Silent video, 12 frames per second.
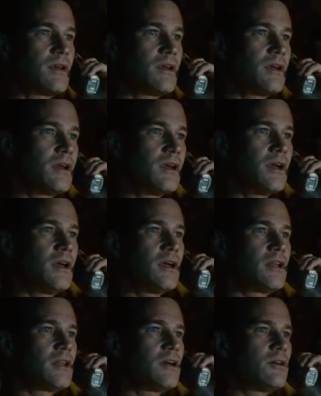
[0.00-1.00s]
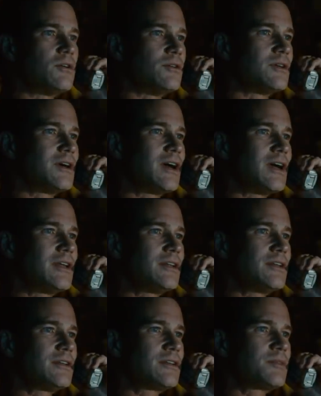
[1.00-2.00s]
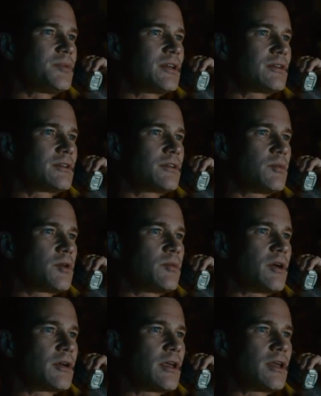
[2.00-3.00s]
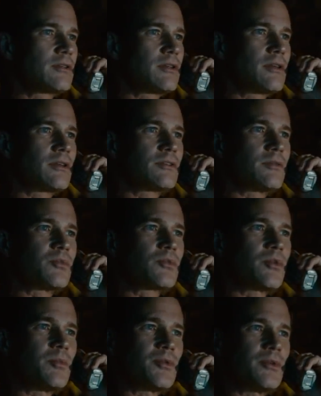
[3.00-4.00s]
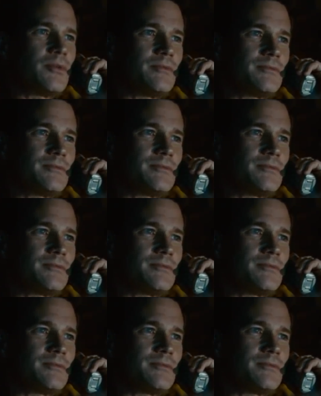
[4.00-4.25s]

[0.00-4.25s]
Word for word: Tribune. Hello, I need to speak to someone about canceling a subscription.